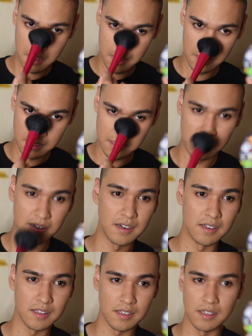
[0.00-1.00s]
a little
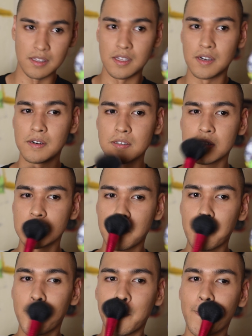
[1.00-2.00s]
on the nose,
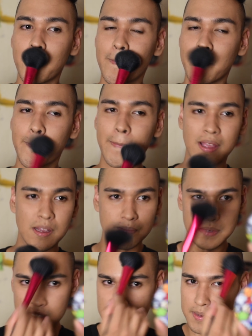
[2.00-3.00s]

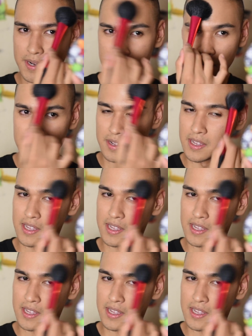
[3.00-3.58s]
Cupid's bow,